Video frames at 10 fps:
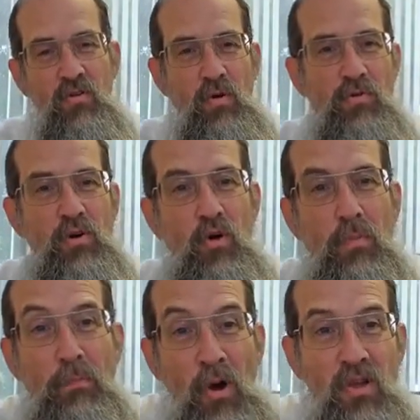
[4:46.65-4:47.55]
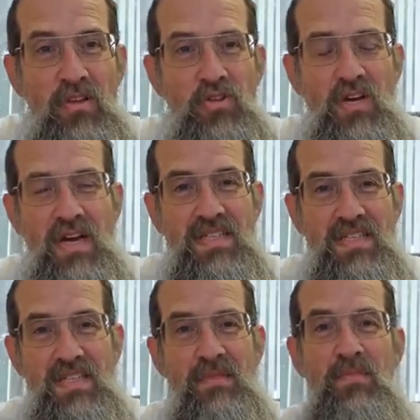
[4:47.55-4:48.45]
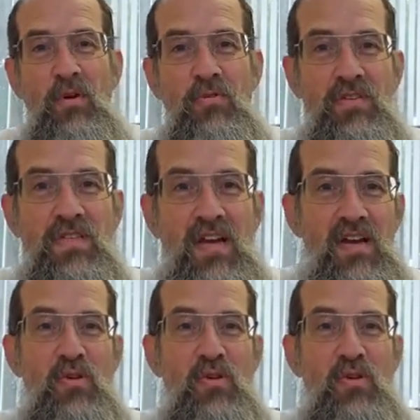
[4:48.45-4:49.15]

or what we call Polish Hasidim, those